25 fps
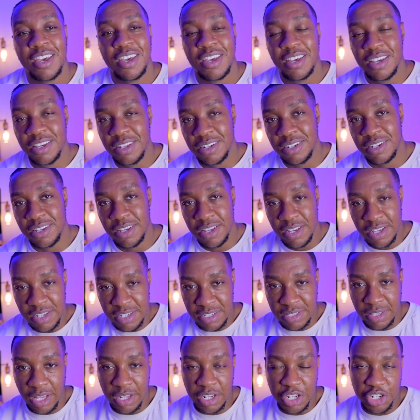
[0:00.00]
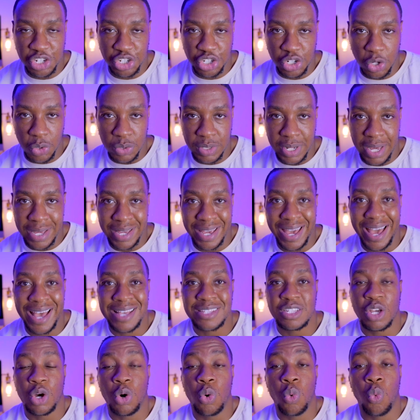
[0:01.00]
And studies show that it
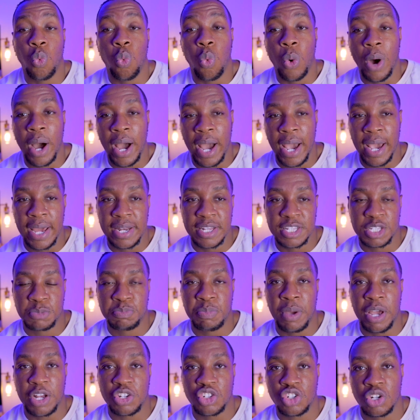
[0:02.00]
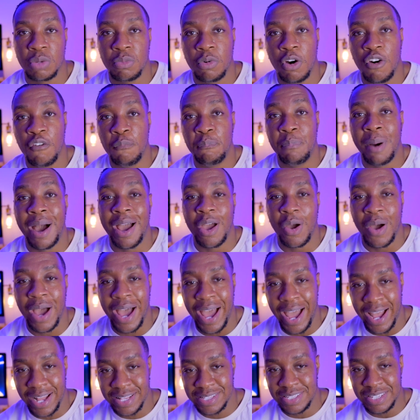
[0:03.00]
has a wide spectrum of
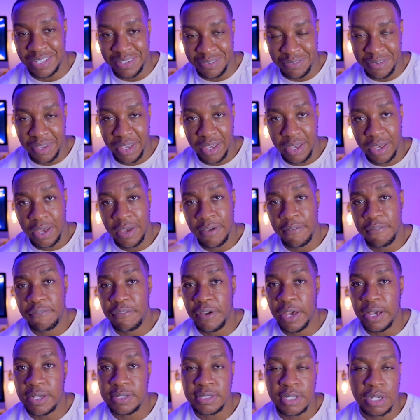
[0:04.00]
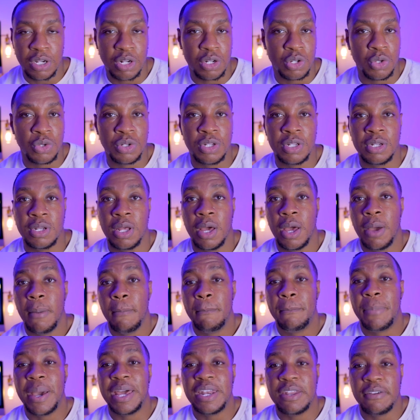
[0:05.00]
bioactive effects, including
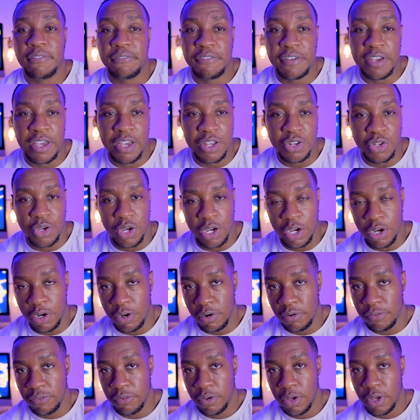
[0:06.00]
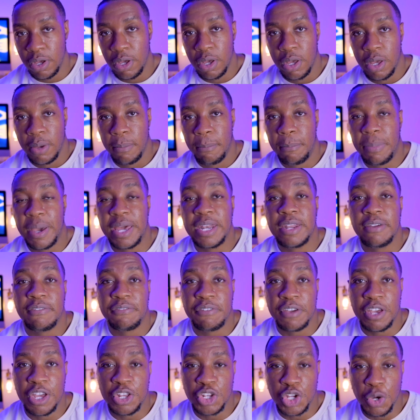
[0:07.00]
benefiting your health,
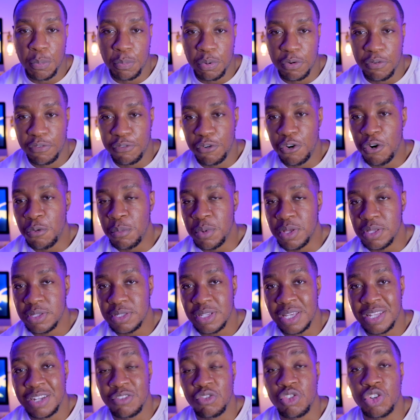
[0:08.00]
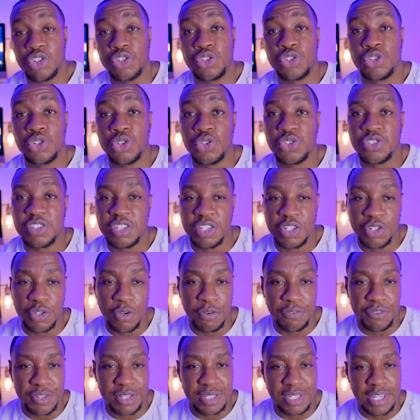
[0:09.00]
benefiting your performance, and reducing your
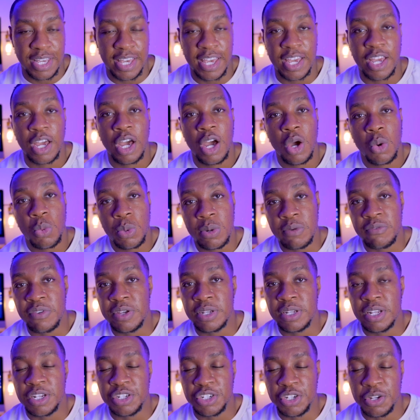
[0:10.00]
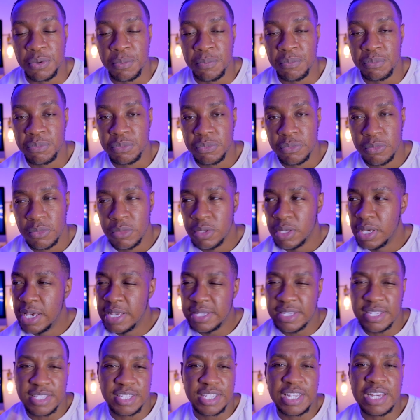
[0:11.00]
fatigue within the gym.
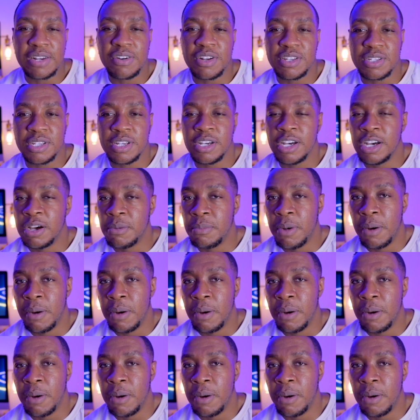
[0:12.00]
It's a serious herb.